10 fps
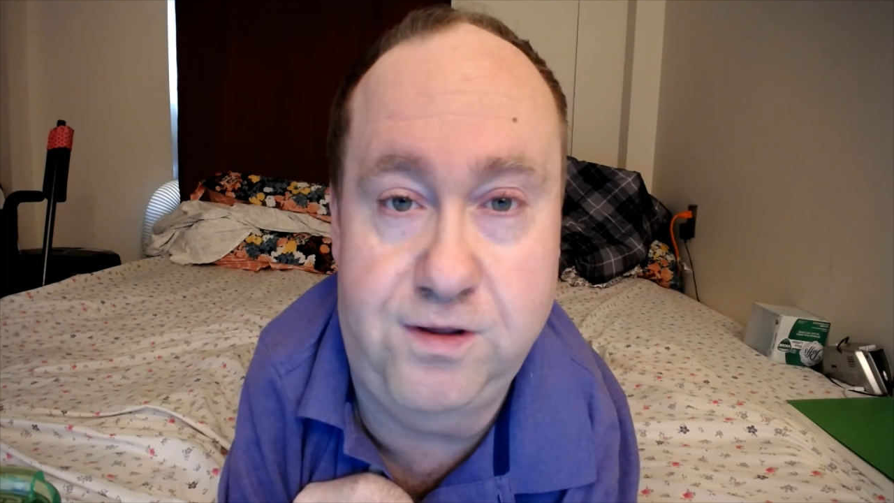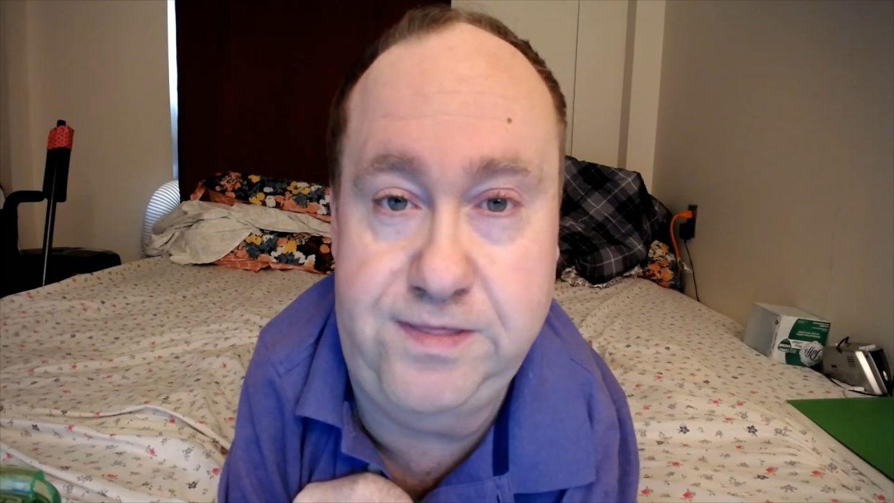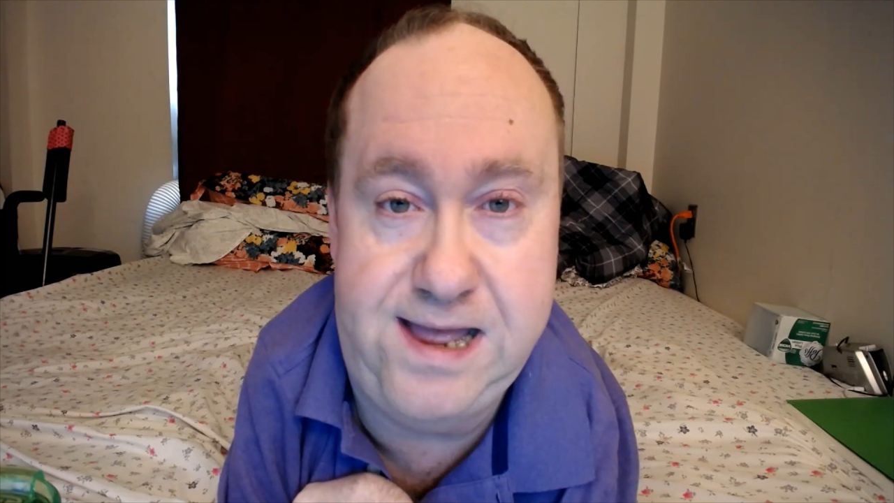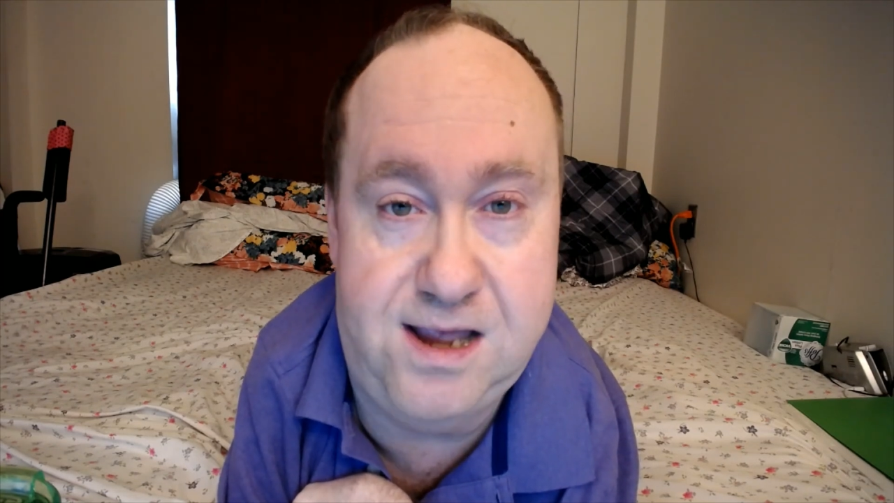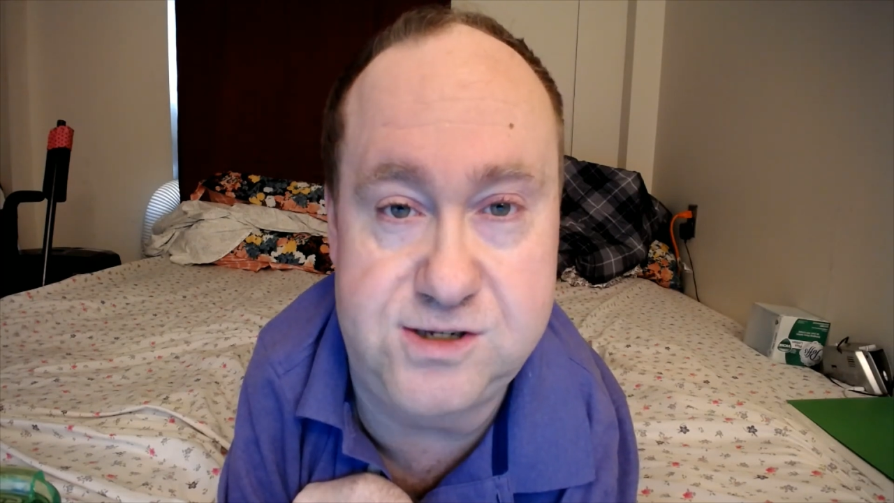
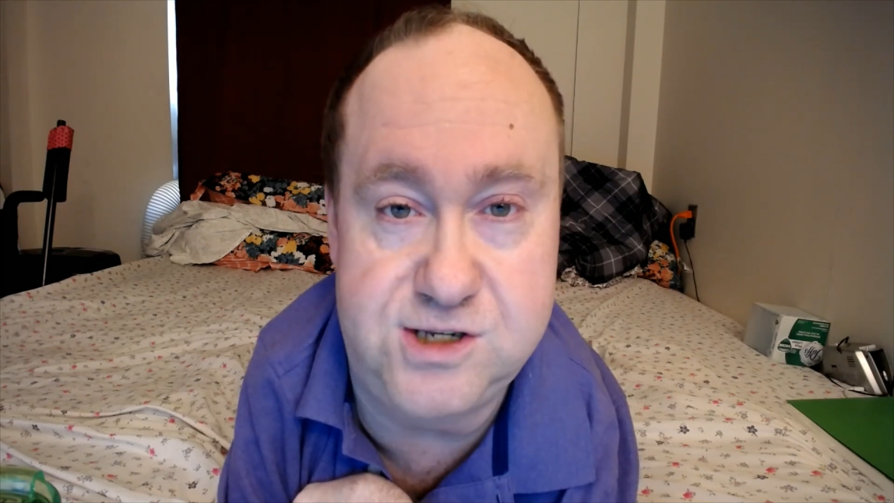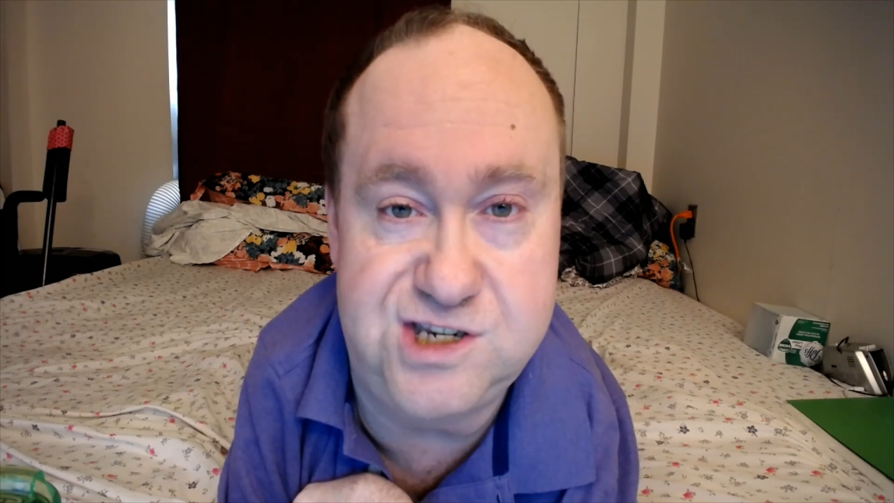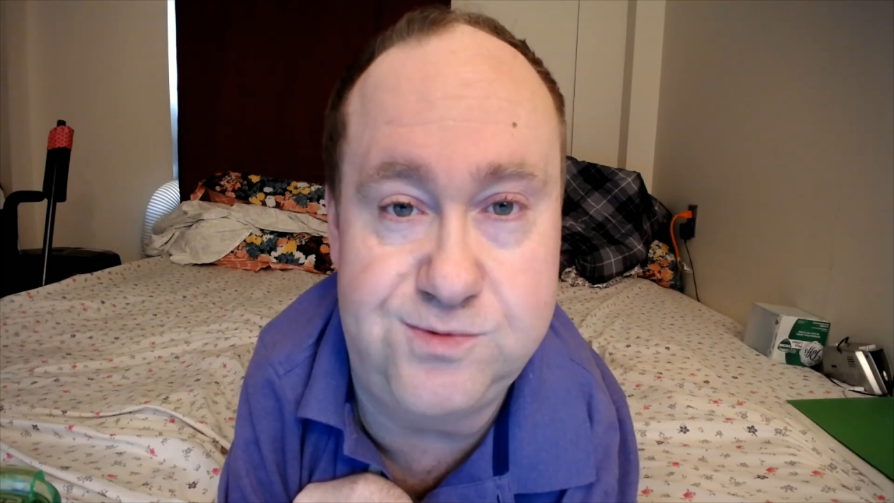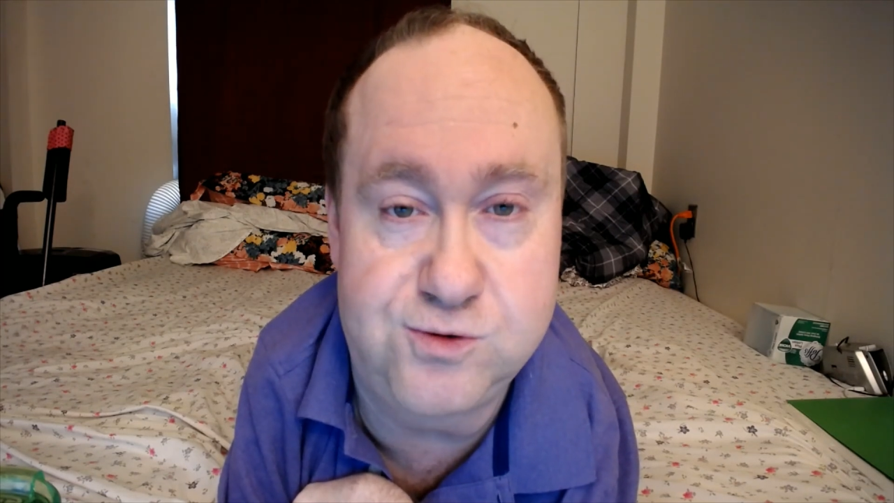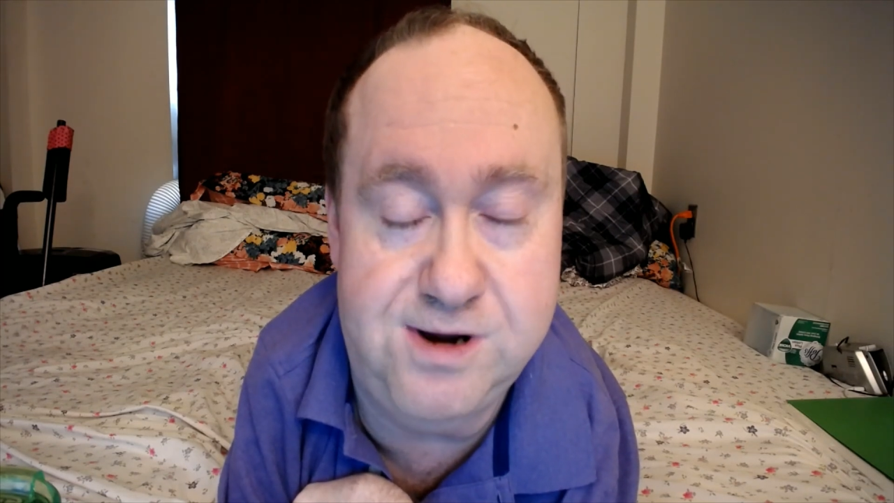1,000
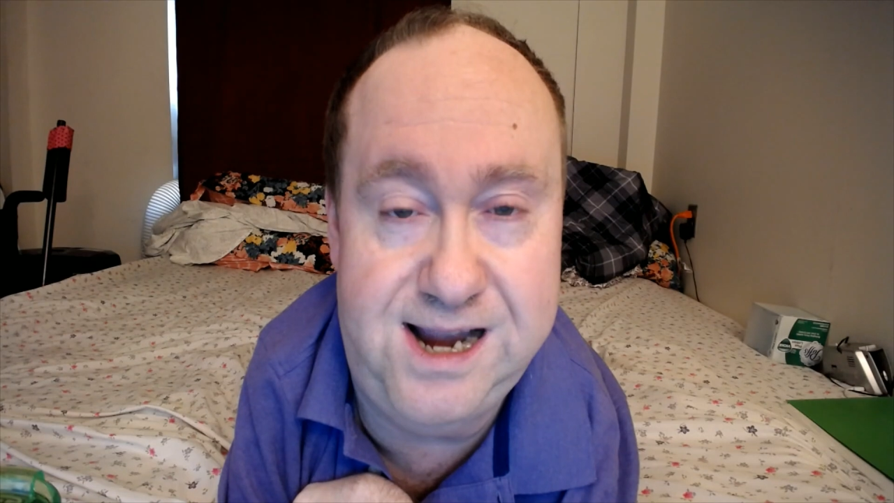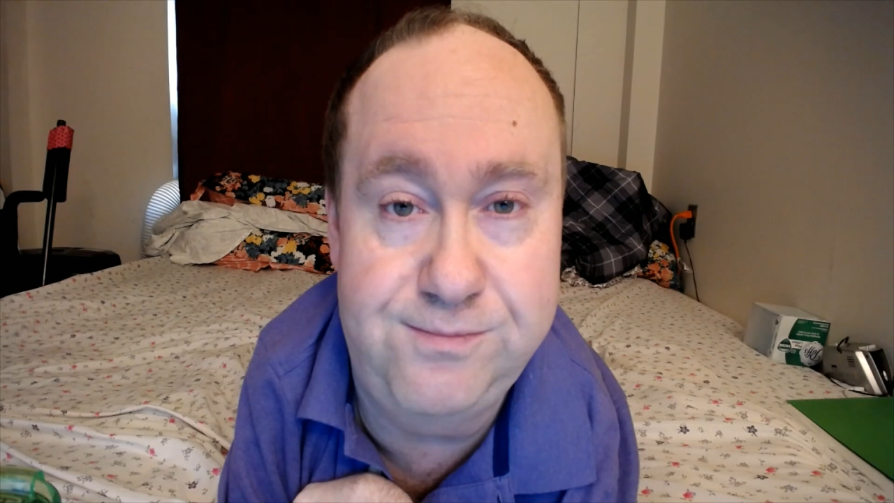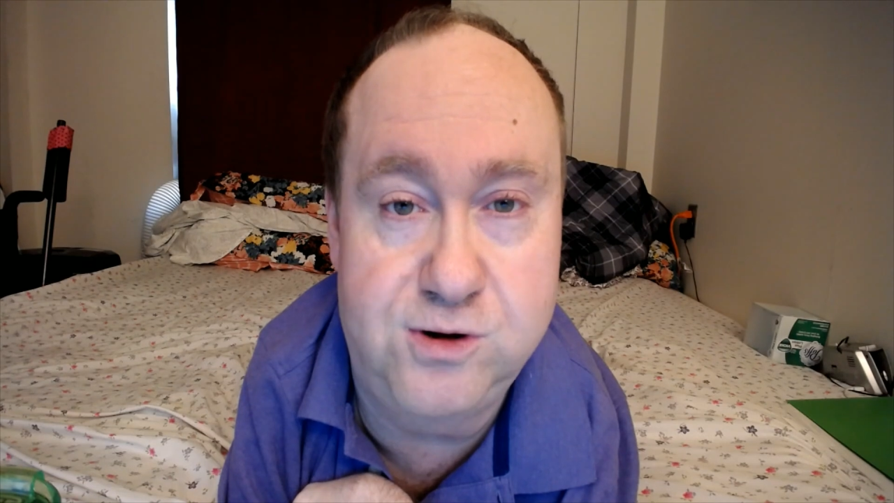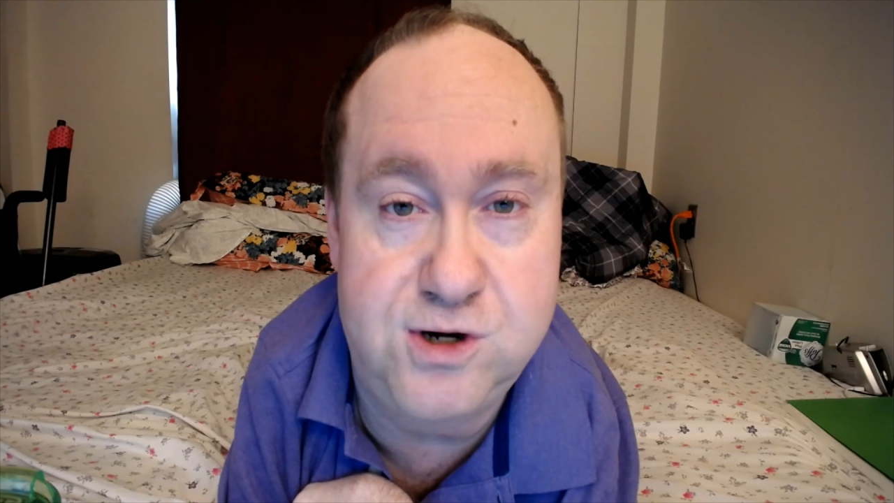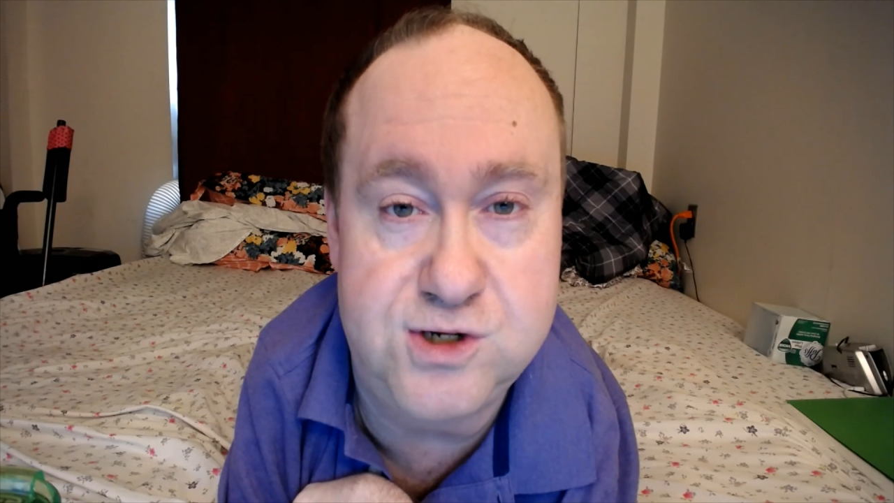
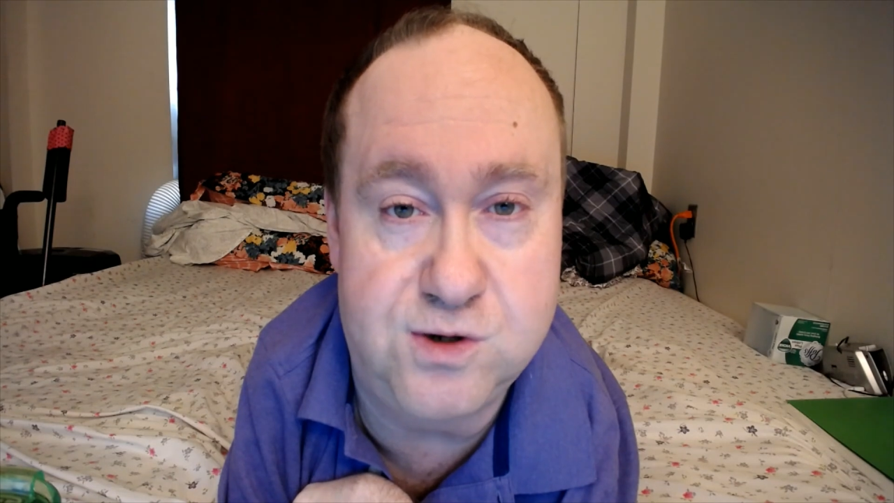subscribers